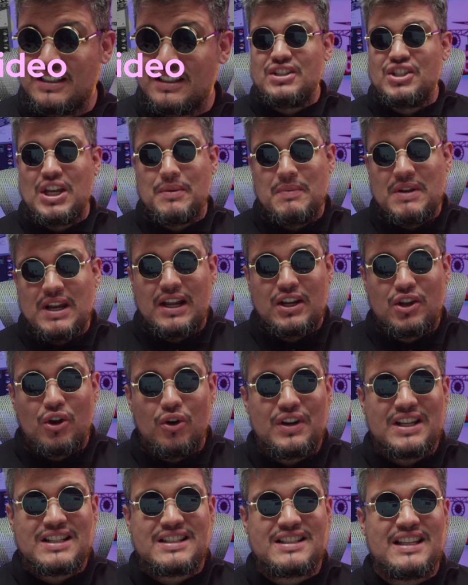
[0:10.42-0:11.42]
Gemini
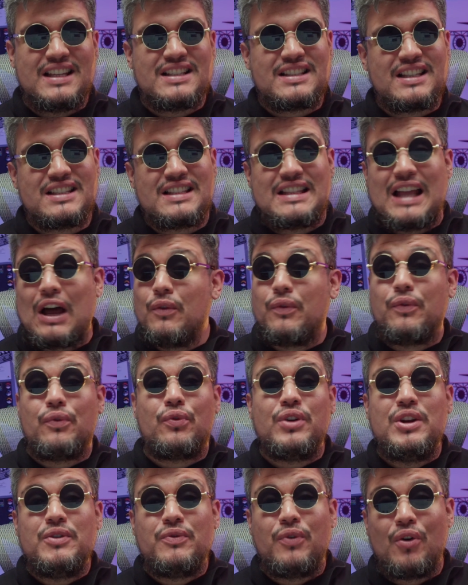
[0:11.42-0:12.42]
Code Assist is now
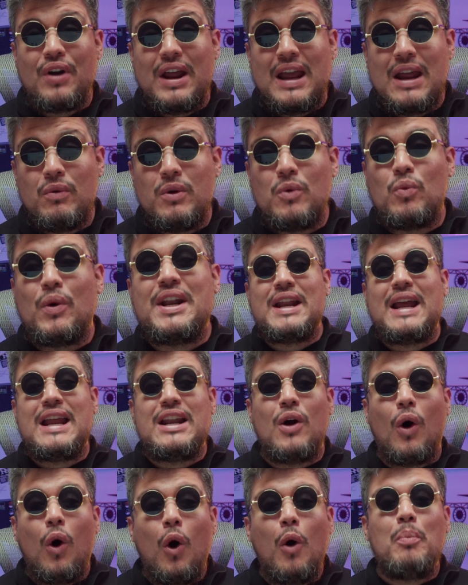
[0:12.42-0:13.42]
free for everyone, and
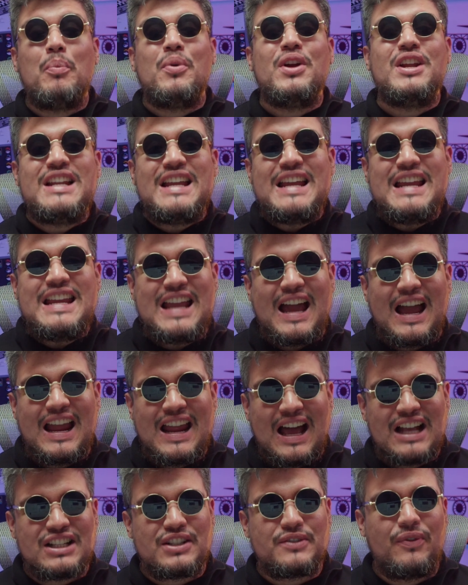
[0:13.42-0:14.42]
OpenAI
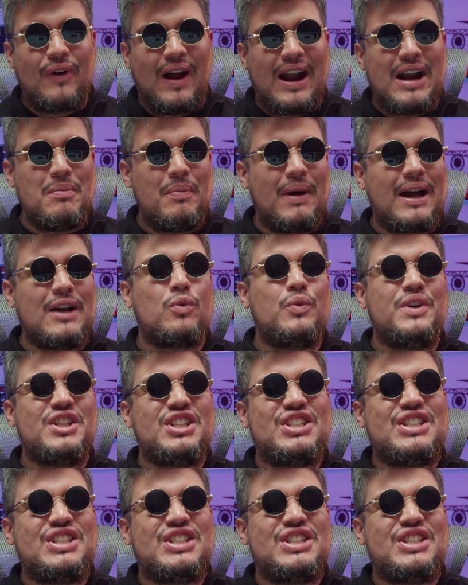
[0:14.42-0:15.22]
has fired back with